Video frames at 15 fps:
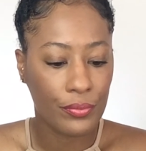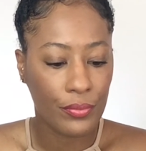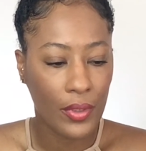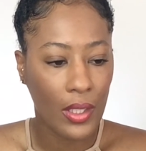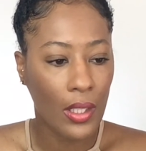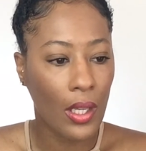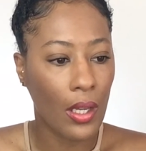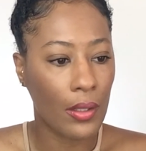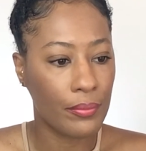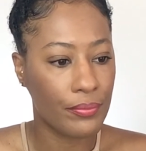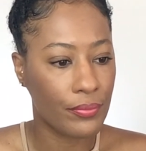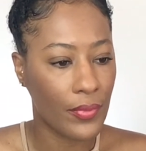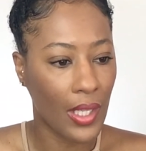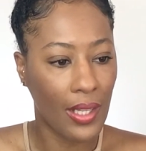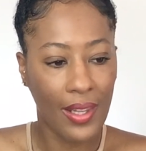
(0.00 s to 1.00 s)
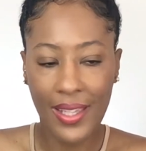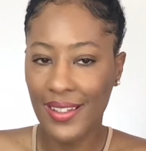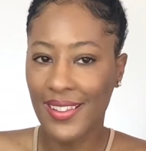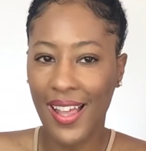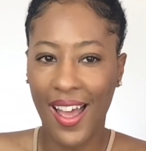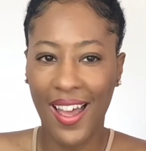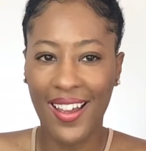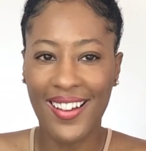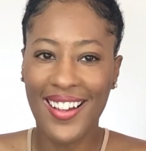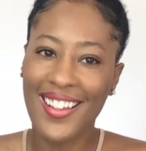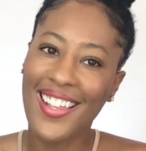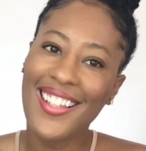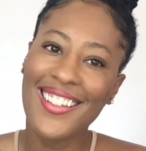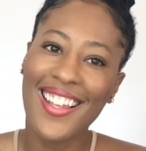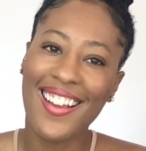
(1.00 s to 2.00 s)
Yeah, I like that. I
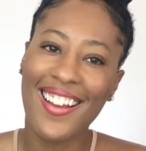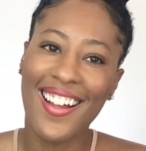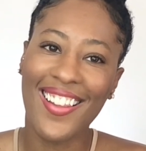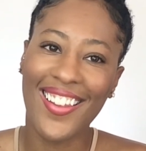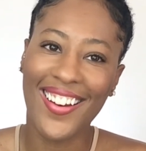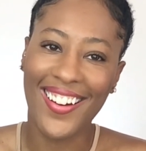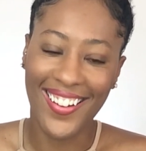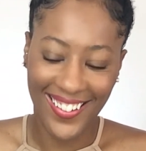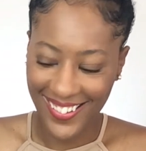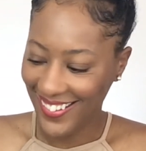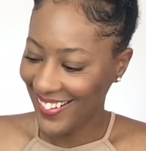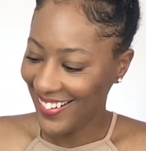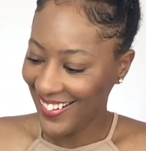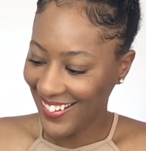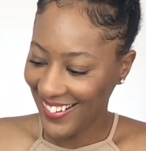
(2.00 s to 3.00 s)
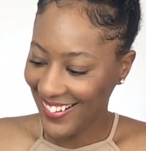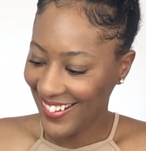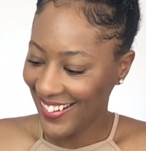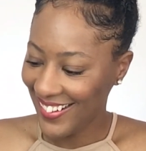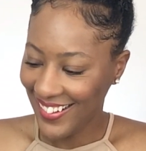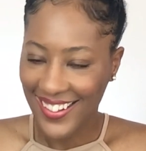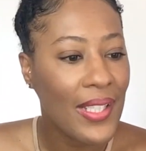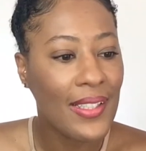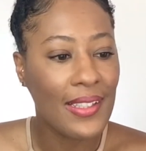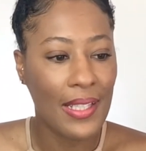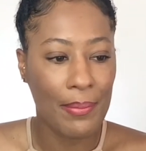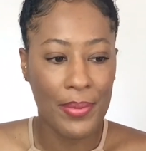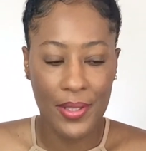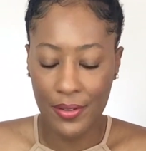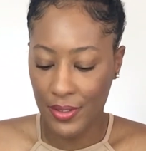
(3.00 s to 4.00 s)
like that color. My
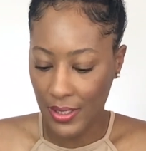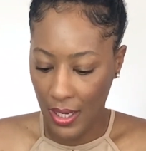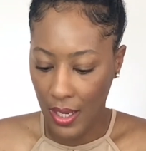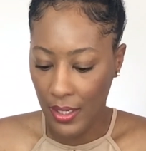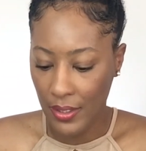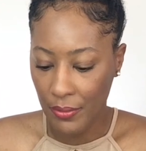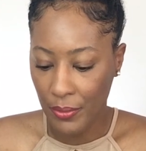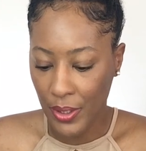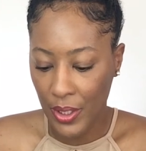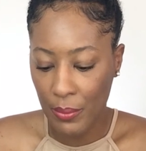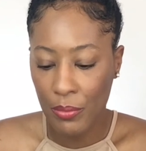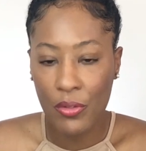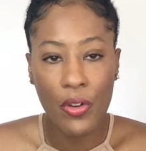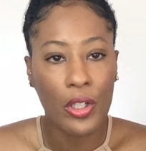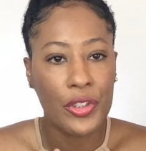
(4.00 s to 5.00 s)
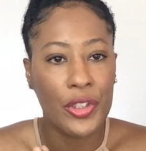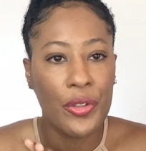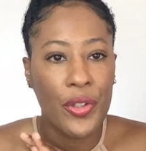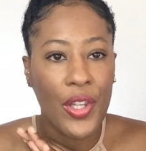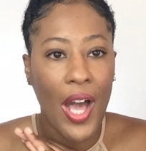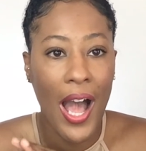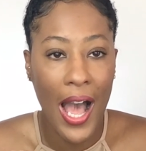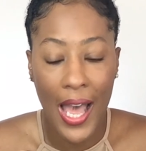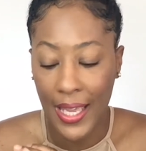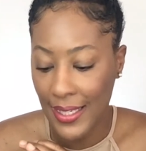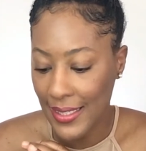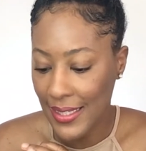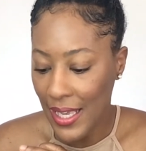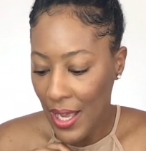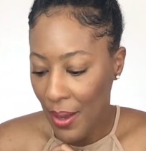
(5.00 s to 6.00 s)
lips are done. We're going to move on to the eyes.
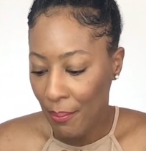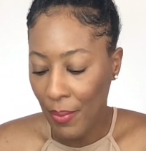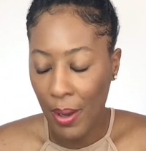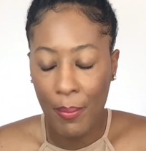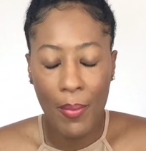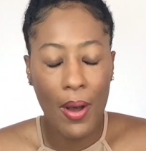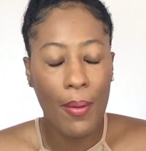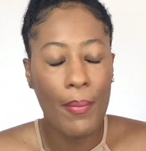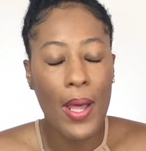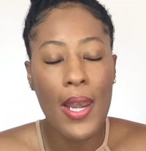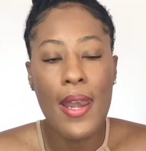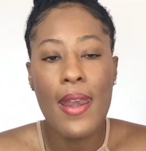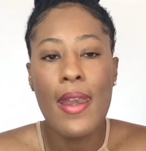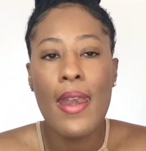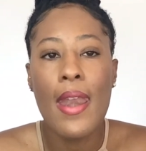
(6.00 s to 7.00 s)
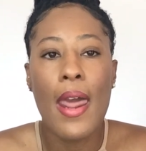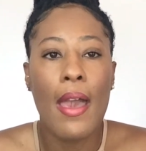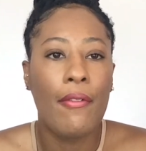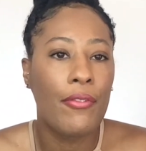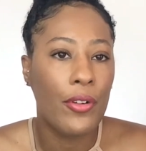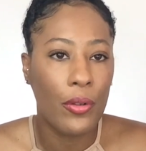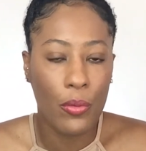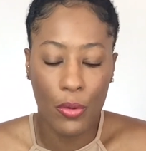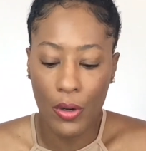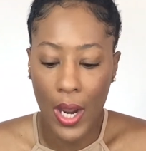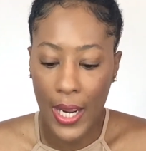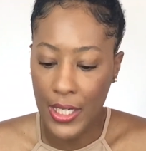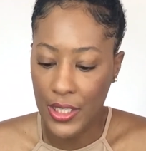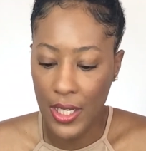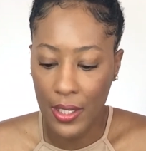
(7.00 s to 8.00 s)
My mom never wore
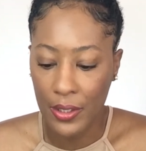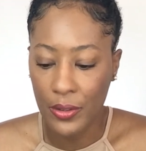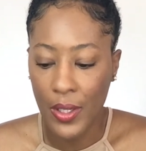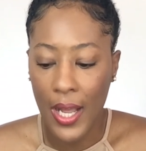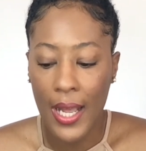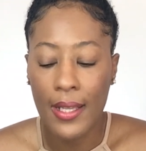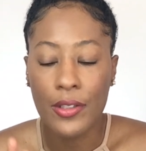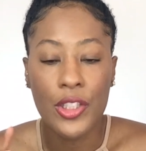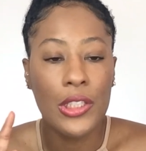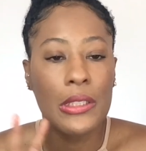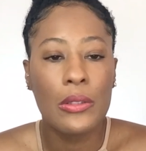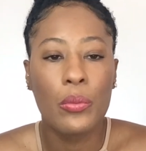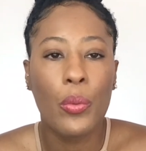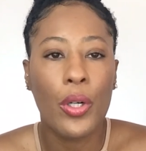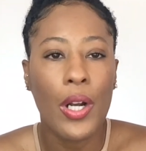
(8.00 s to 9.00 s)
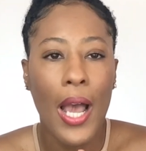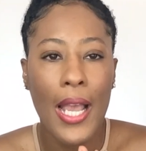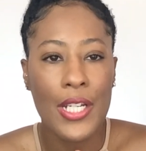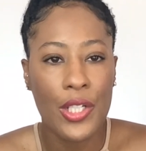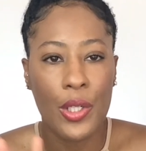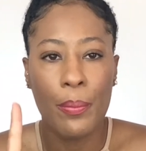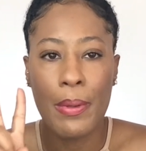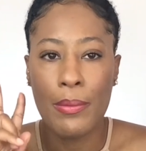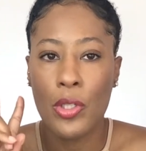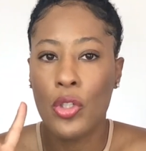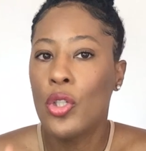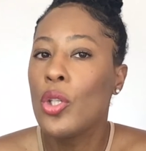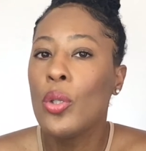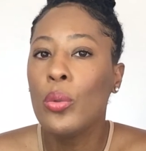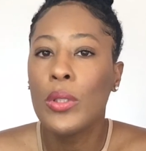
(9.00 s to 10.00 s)
eyeshadow. She's wore eyeshadow maybe
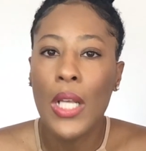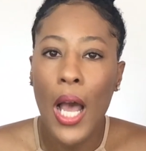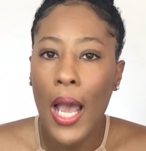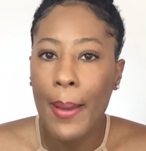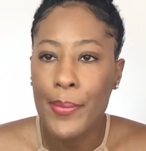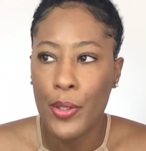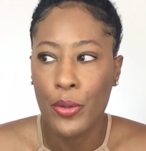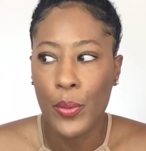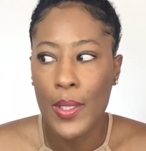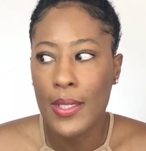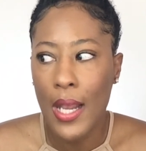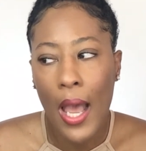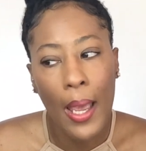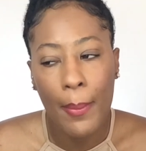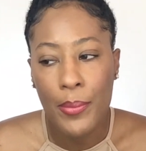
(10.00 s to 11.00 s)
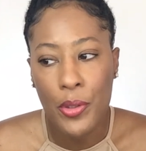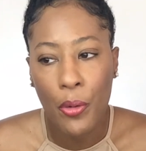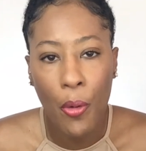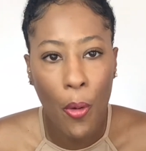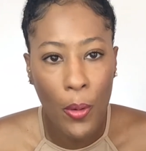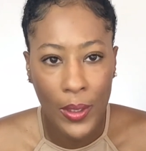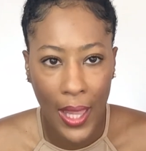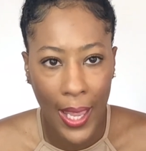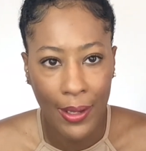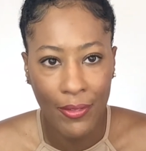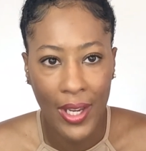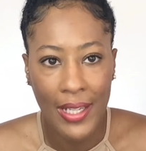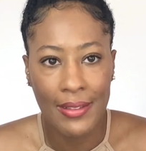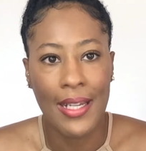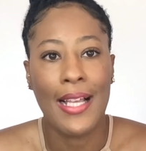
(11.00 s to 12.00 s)
2 times or 3 times her whole life,
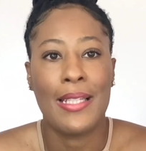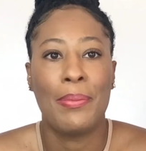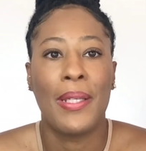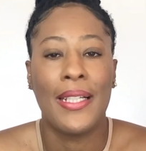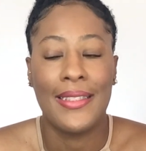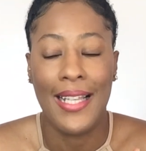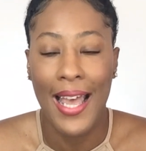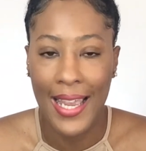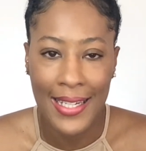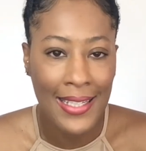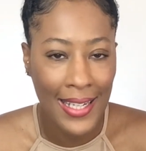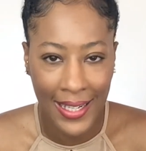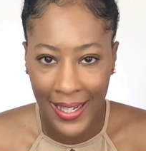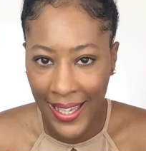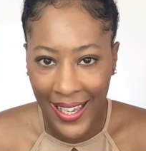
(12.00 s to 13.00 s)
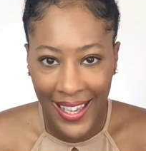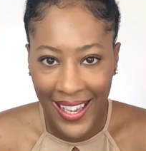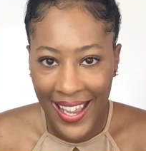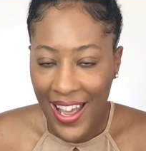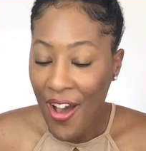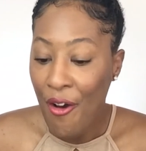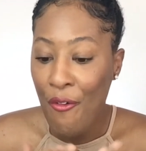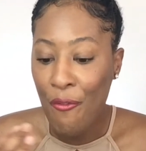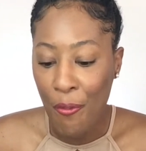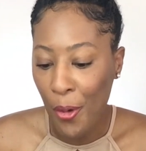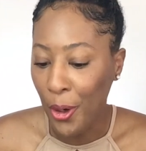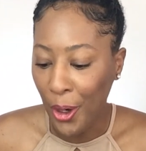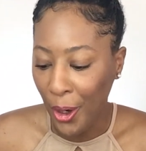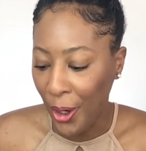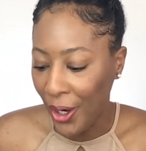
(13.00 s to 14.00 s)
and that's because I did it for
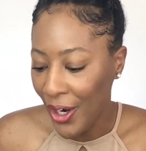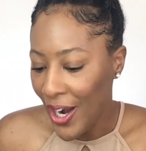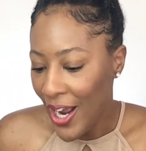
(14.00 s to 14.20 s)
her.